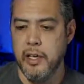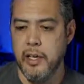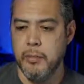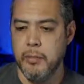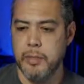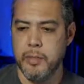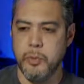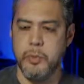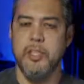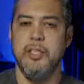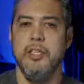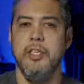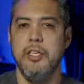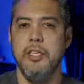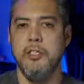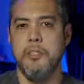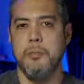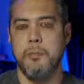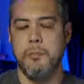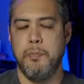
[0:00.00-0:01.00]
Between
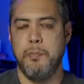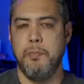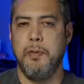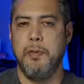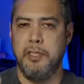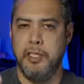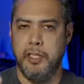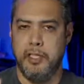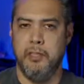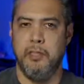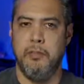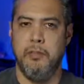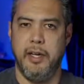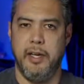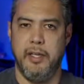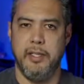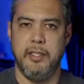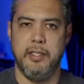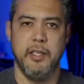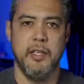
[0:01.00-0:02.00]
these particular
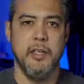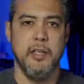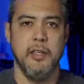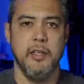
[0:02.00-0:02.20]
mics,